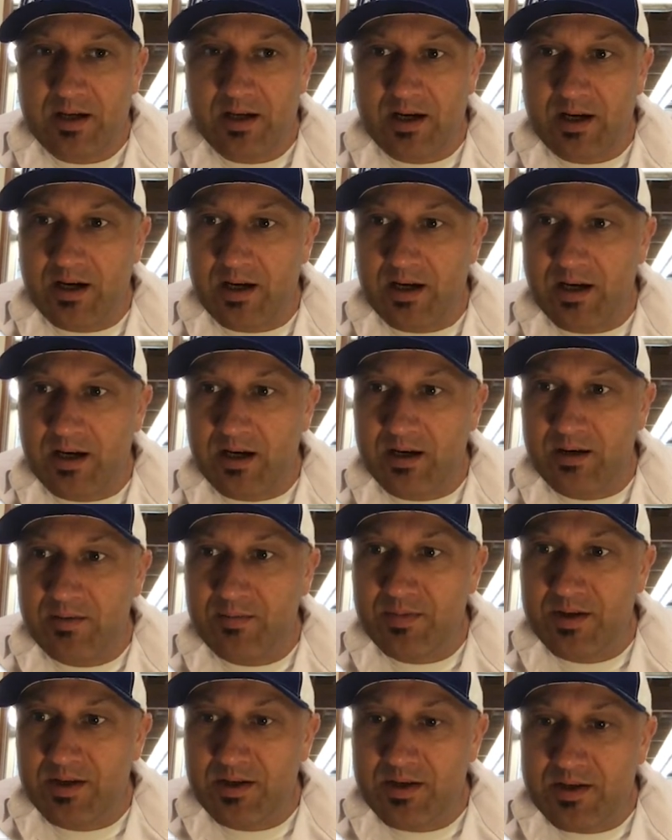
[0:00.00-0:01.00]

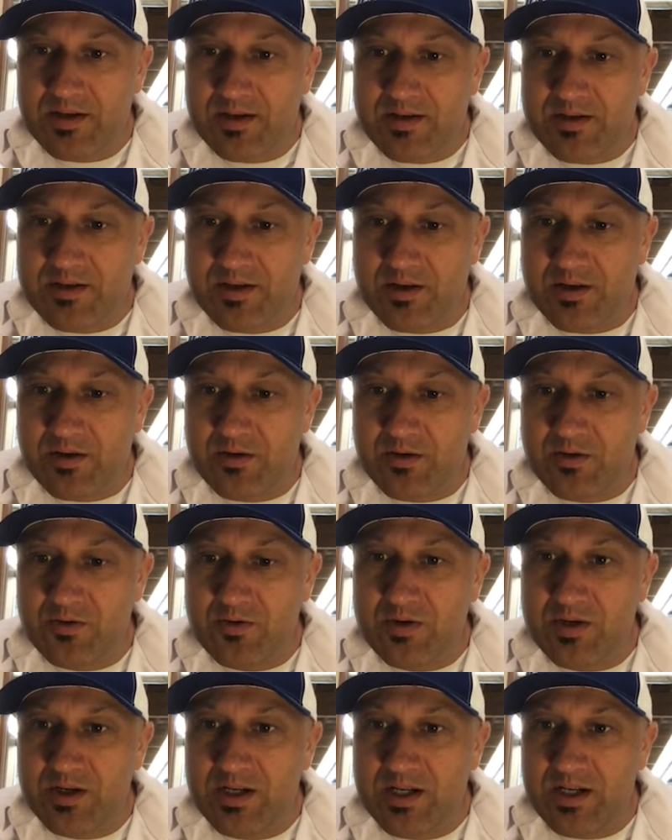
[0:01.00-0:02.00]

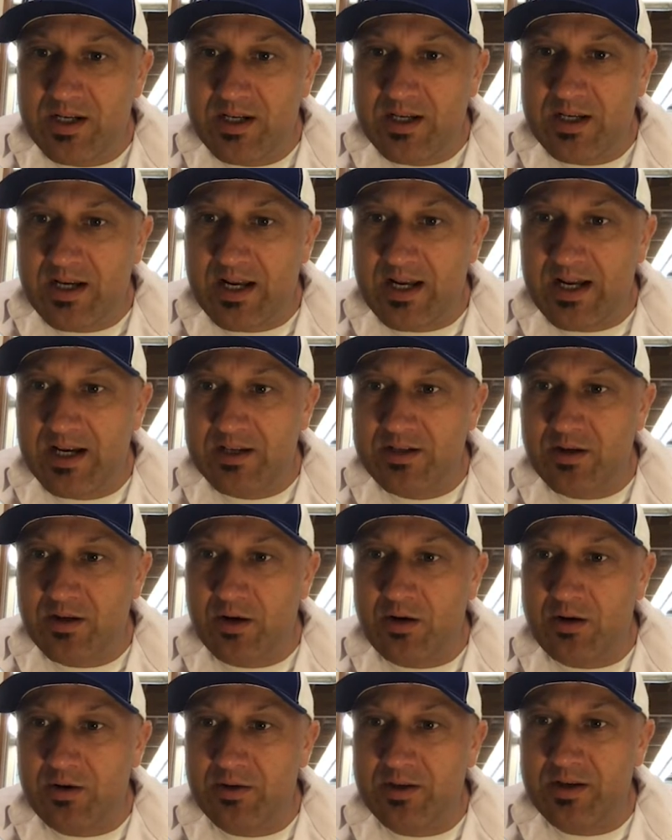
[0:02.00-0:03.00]
So it has
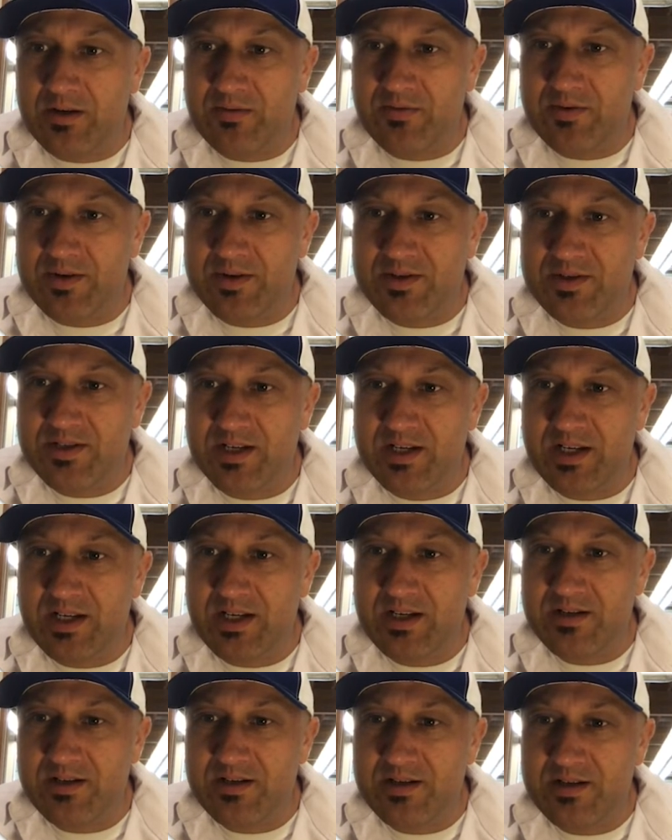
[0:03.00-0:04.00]
all the different
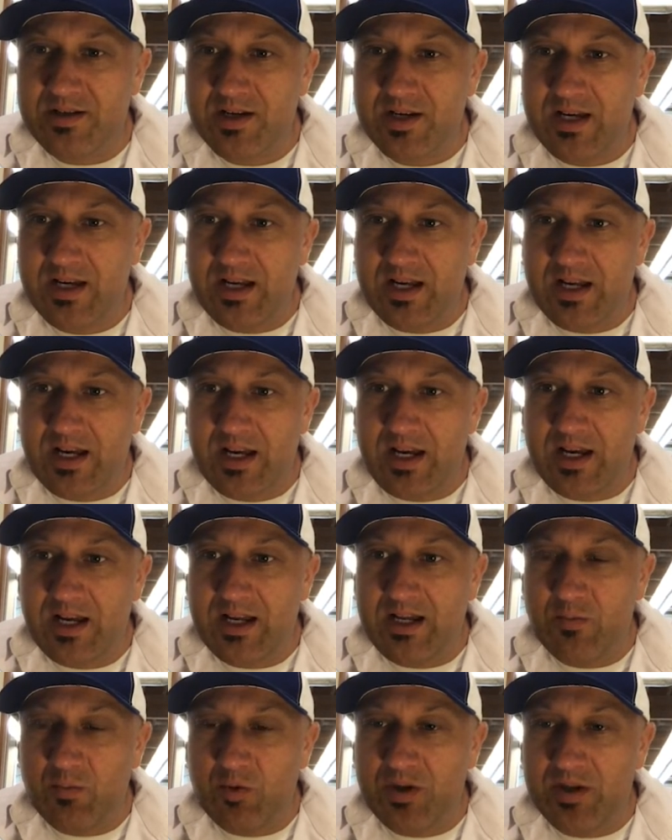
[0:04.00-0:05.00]
cities
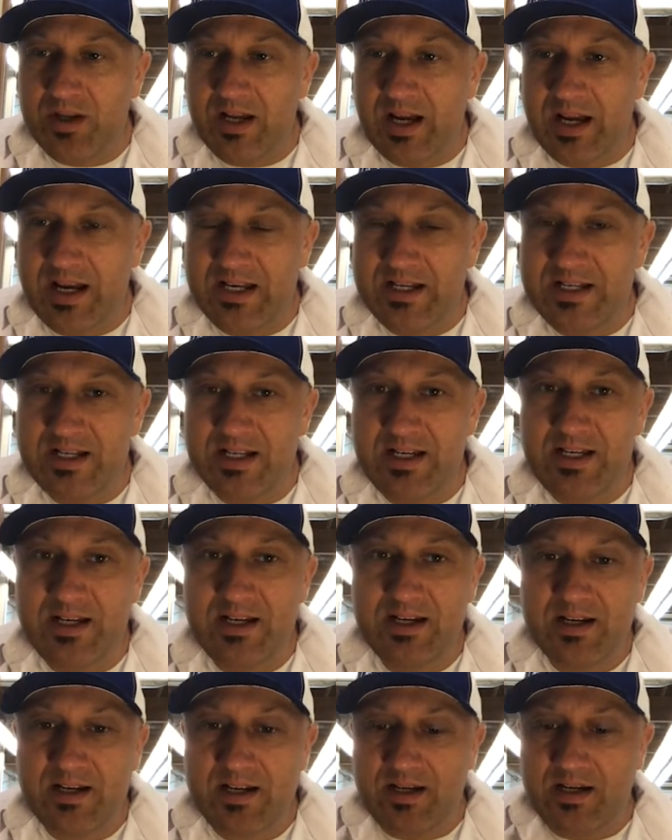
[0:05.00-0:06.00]
and with an
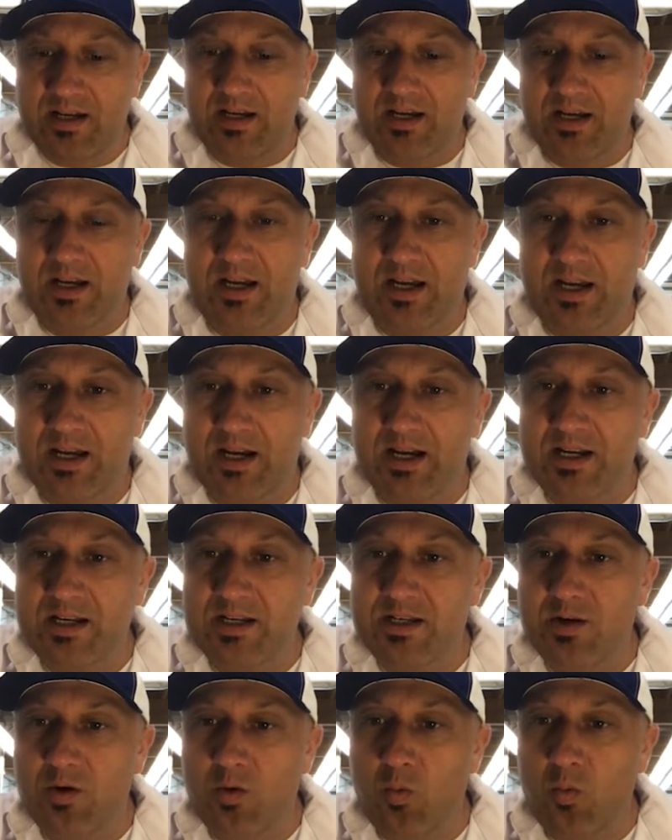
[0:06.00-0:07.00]
ID.
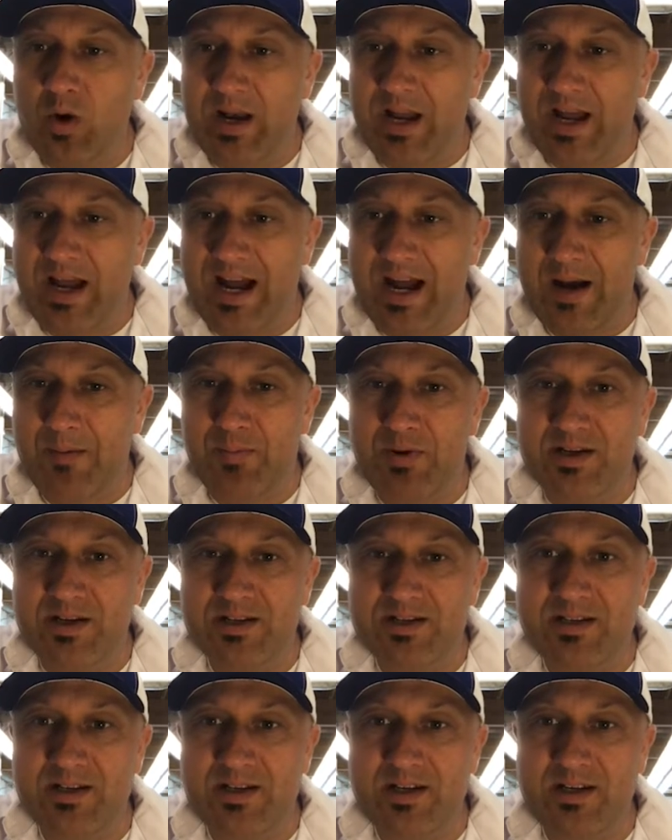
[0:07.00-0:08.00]
And what
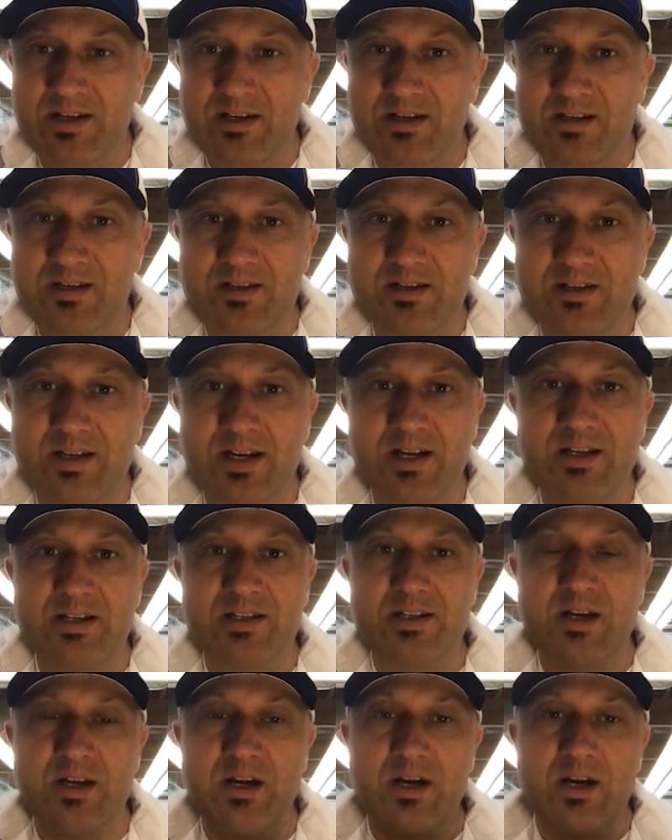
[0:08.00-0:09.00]
happens is that
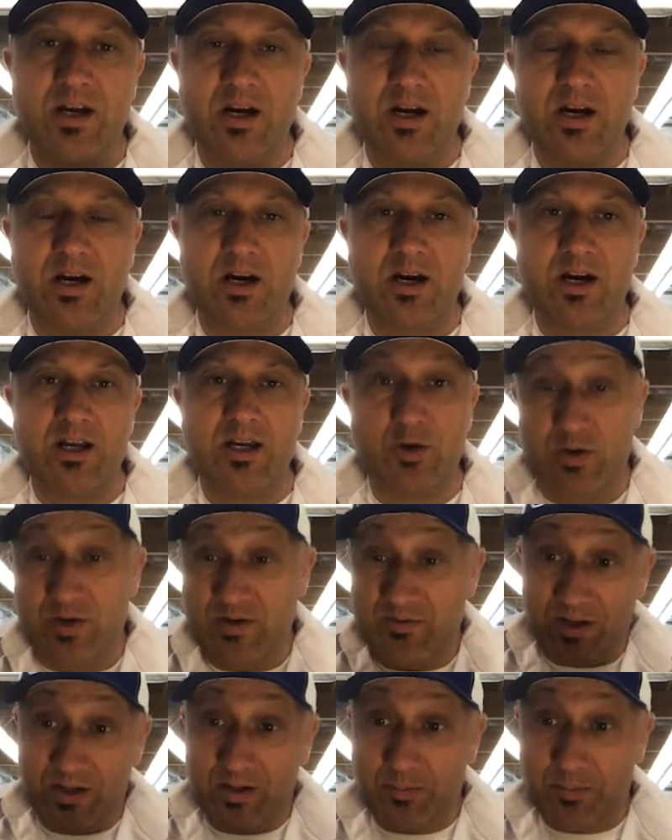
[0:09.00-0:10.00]
your
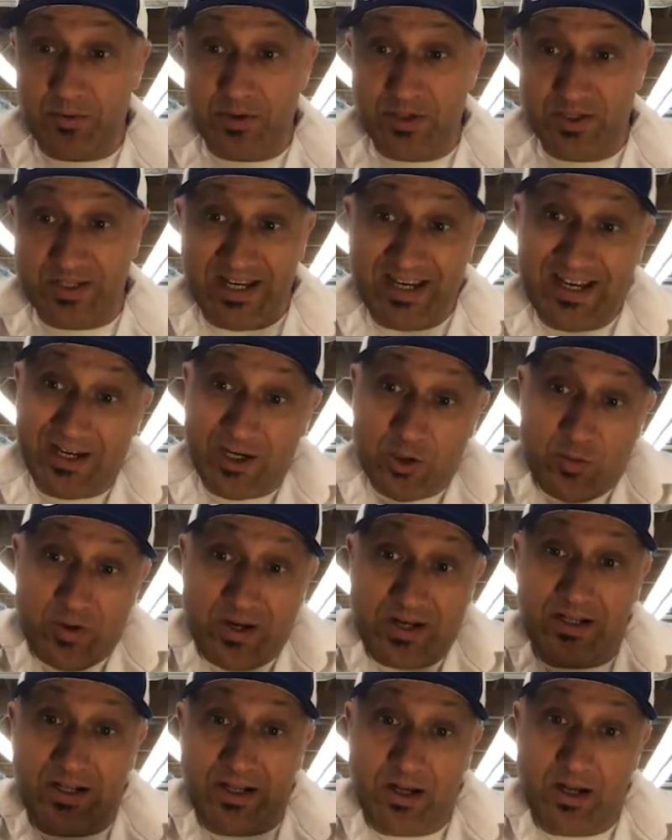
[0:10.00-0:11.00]
developers, they can
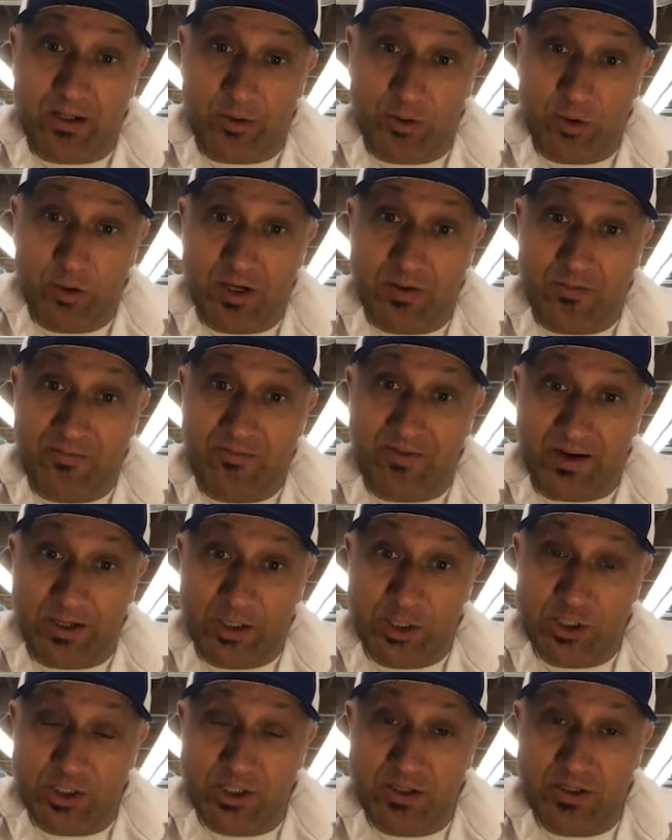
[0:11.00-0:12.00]
create a lookup
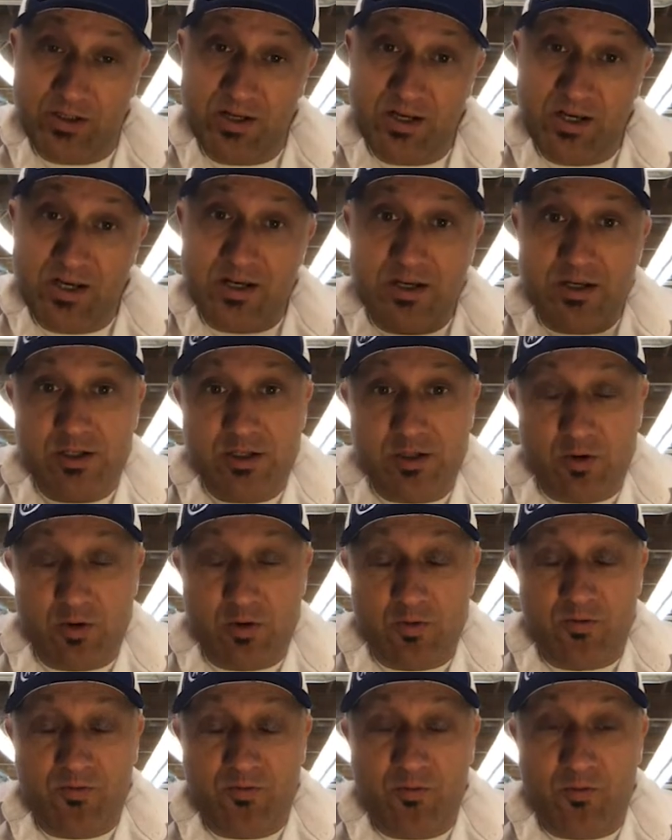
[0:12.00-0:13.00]
function. So
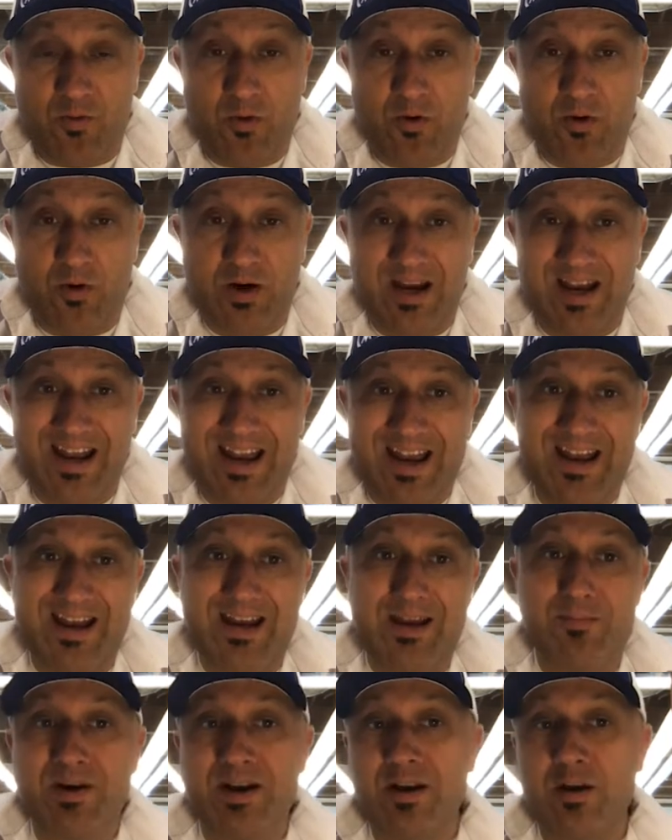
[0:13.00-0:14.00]
for
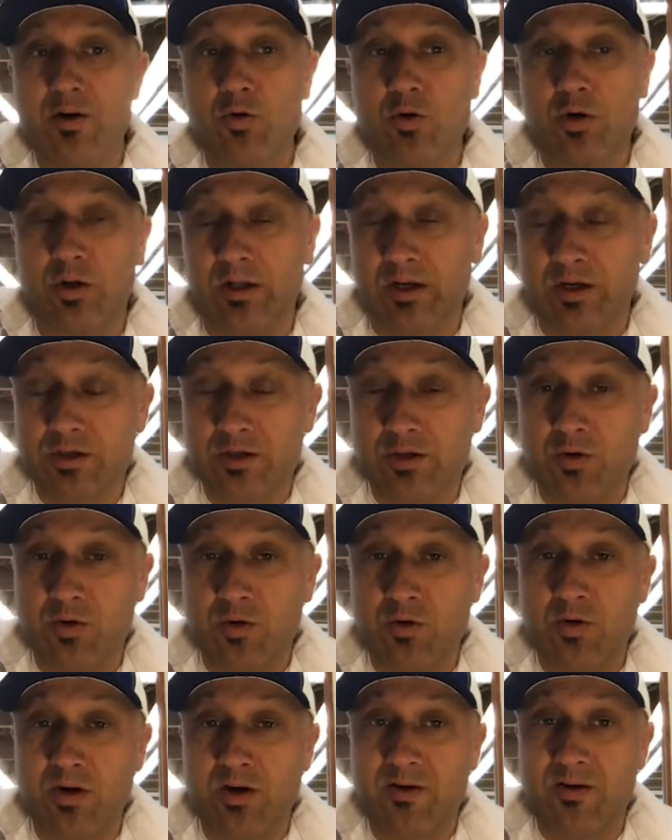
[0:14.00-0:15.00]
anybody who clicks
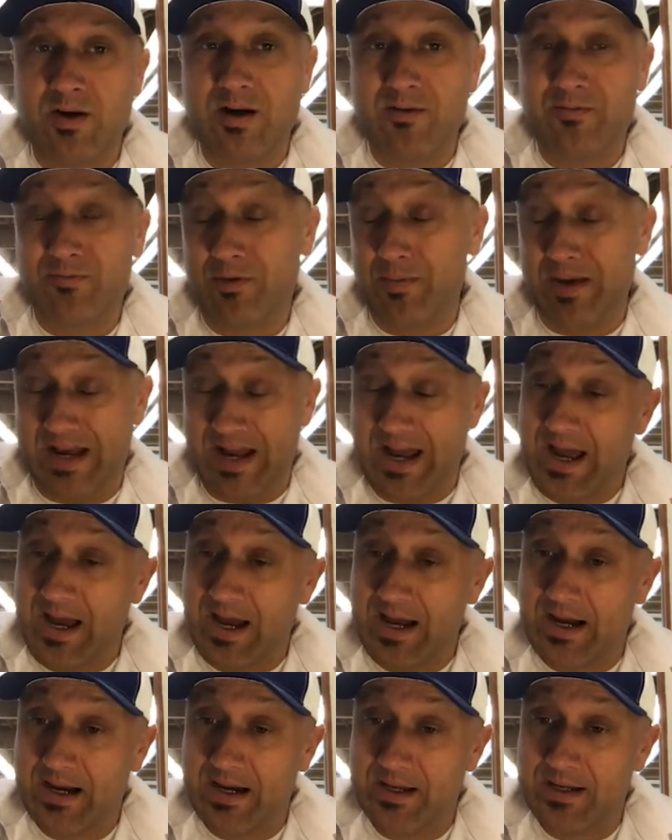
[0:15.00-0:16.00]
through from an
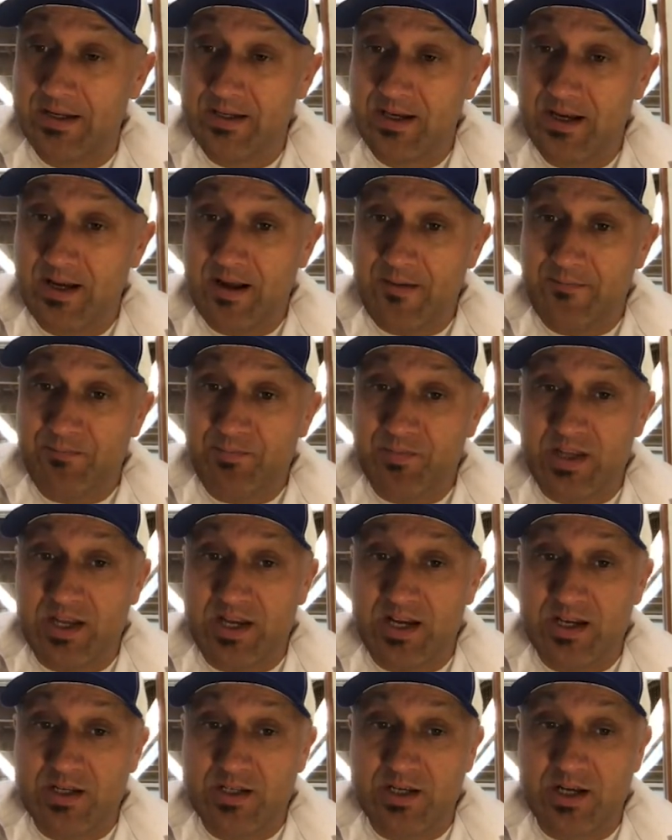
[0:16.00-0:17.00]
ad, that